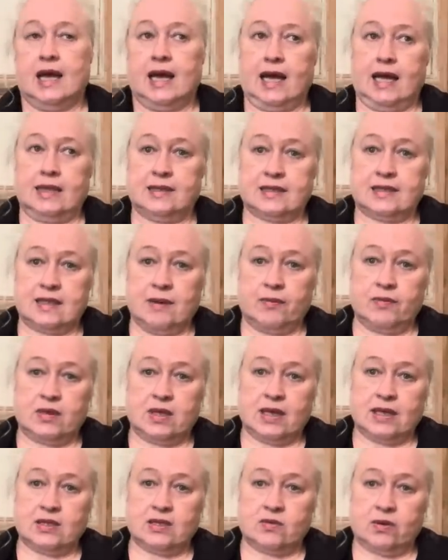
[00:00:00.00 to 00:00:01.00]
And some
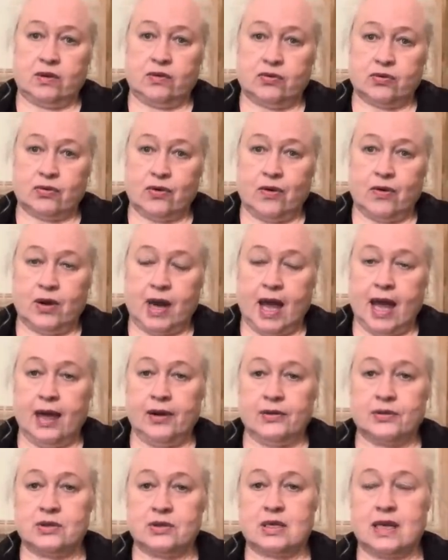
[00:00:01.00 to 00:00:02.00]
things we've thrown
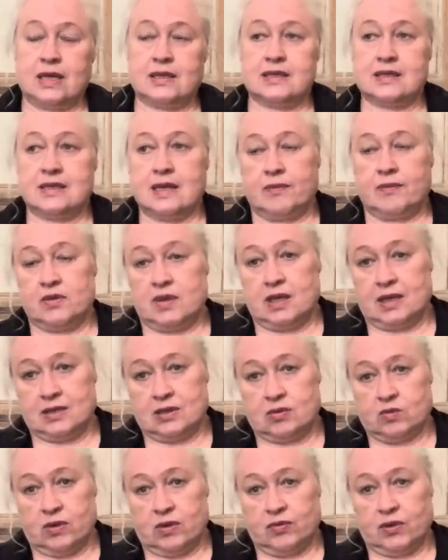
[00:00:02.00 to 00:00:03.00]
out and some
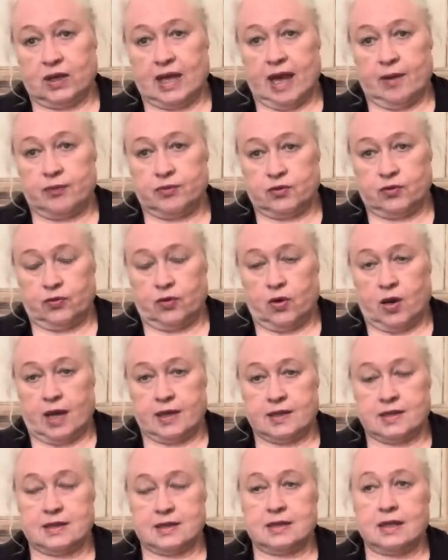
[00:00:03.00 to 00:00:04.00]
things we've kept for
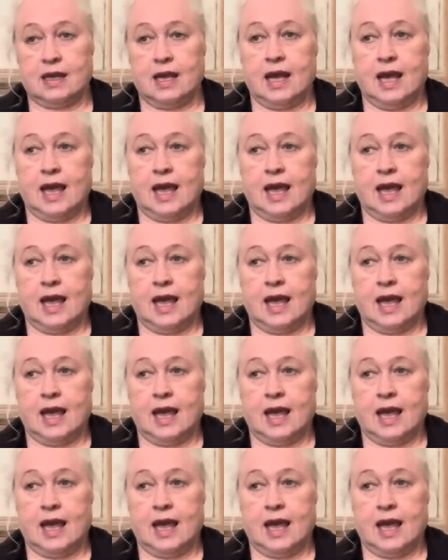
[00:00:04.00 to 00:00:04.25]
us